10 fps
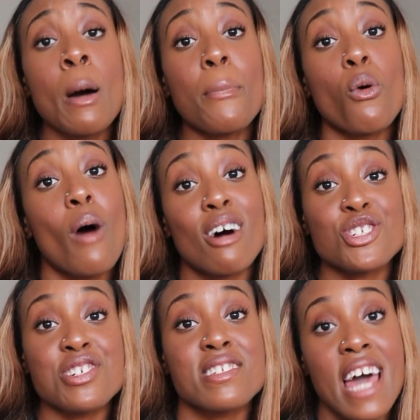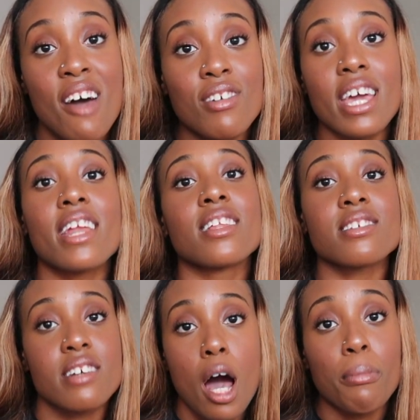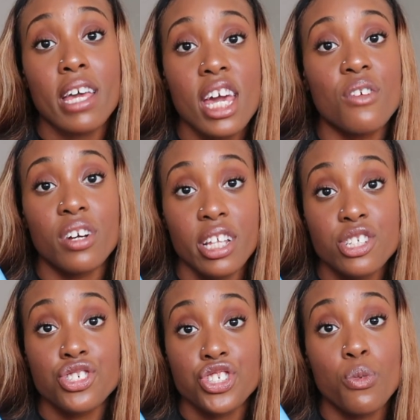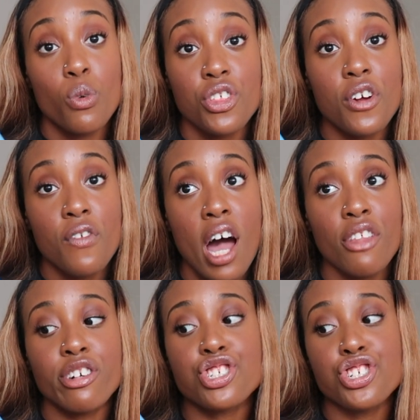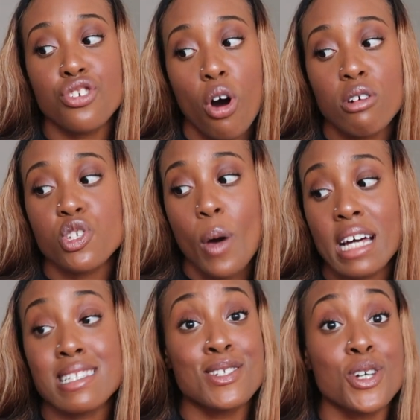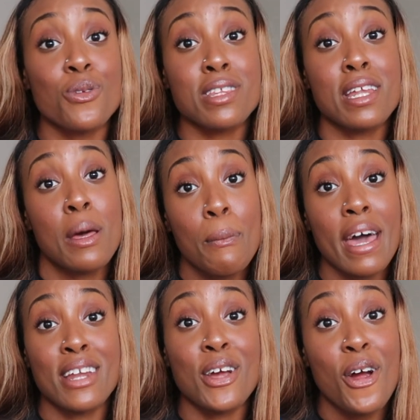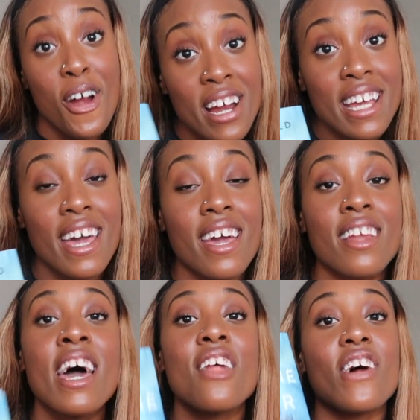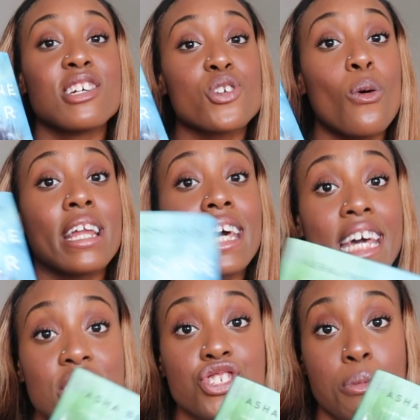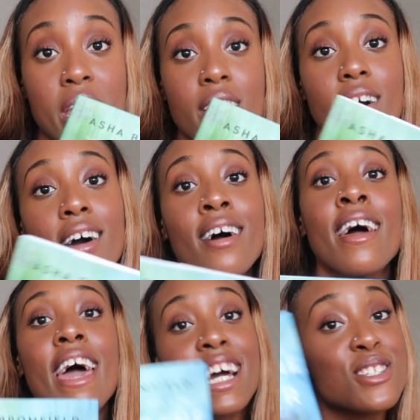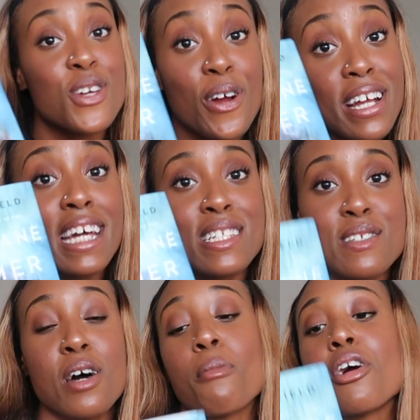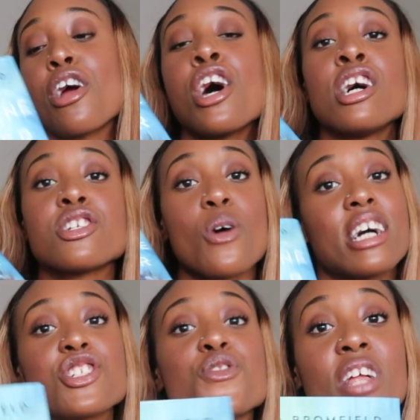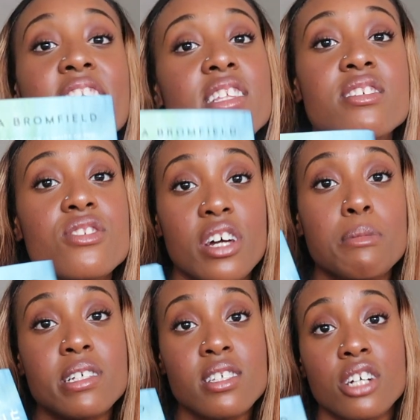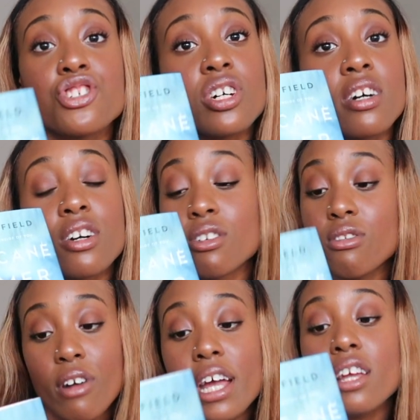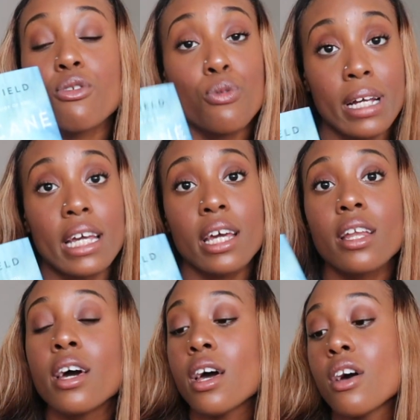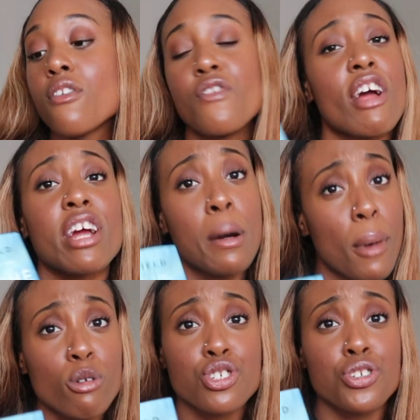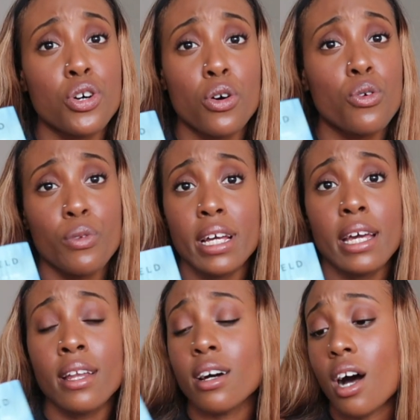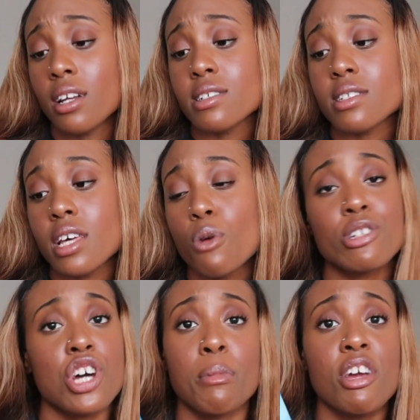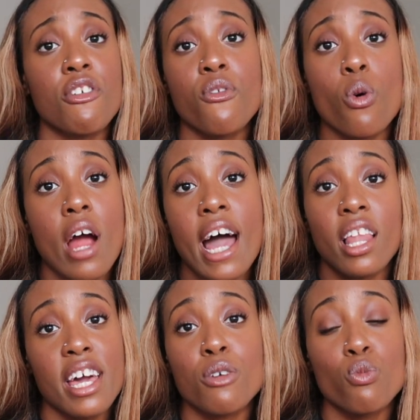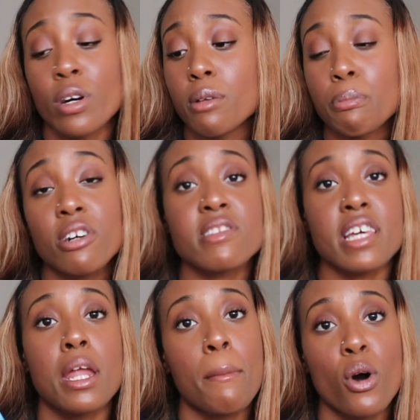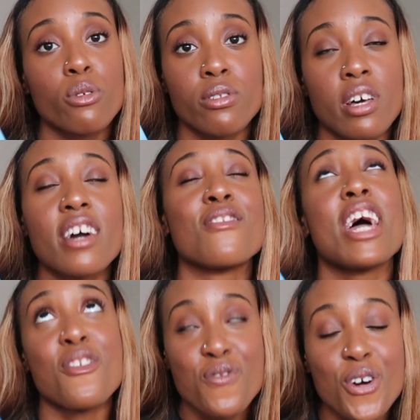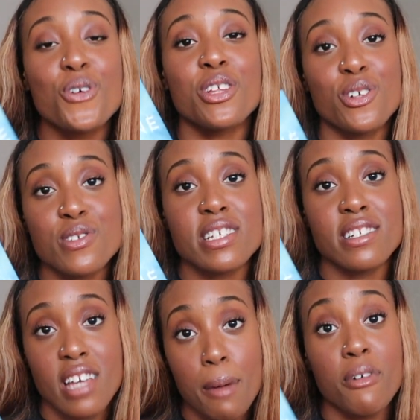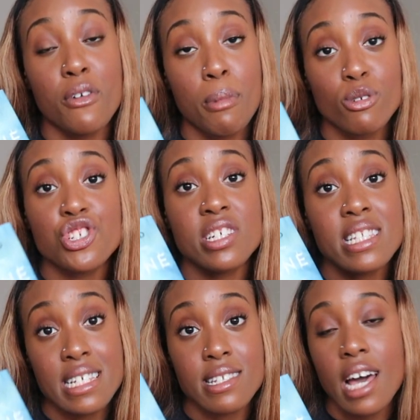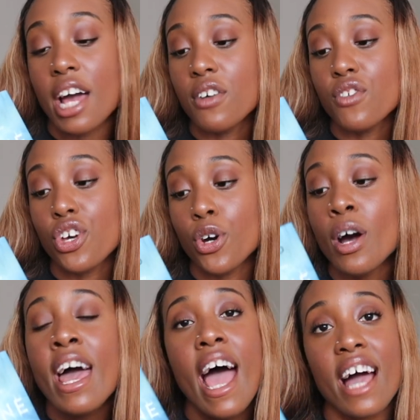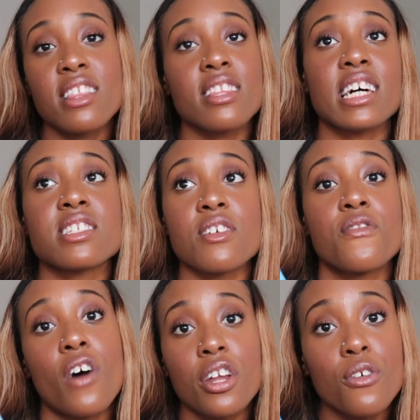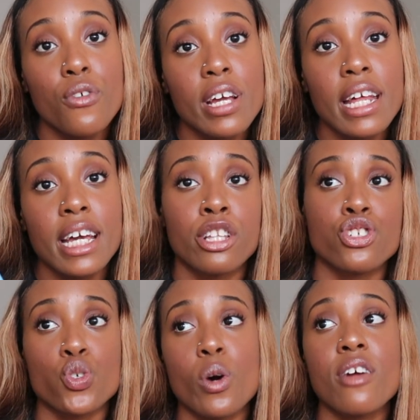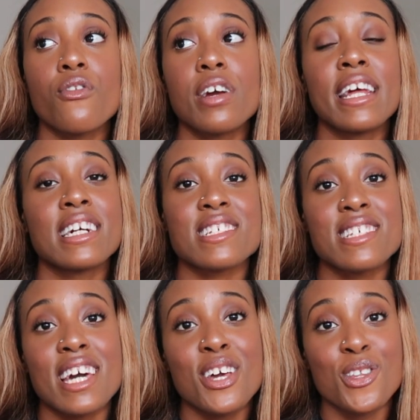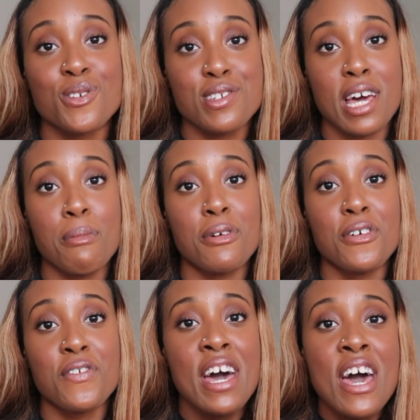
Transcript: But while she's navigating this complicated relationship with her father, she also has to deal with an impending hurricane that is going to hit Jamaica, hence Hurricane Summer. So I just feel like this is gonna be such a great read, very emotional read, honestly, which I'm here for. I like when books can invoke those type of emotions inside of you. I think that's the fun of reading and the joy of reading, is getting those type of